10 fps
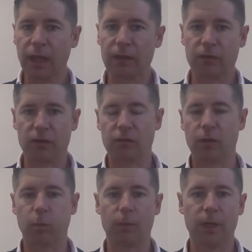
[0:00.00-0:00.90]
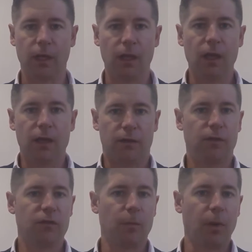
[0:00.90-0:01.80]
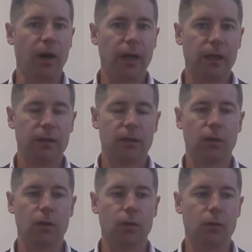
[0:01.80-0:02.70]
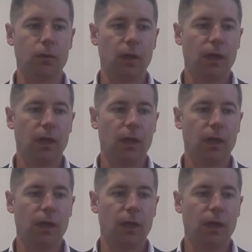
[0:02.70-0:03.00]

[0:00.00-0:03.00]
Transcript: access to the property. If there's a buyer who